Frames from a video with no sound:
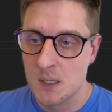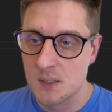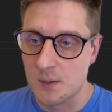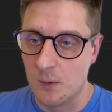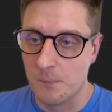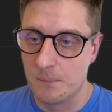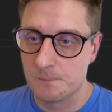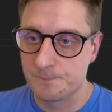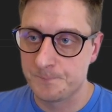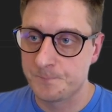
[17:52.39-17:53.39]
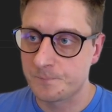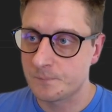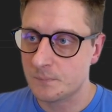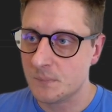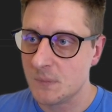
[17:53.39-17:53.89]
So
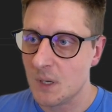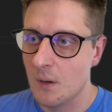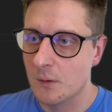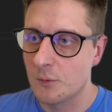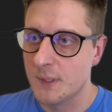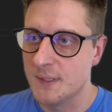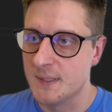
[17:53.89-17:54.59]
I create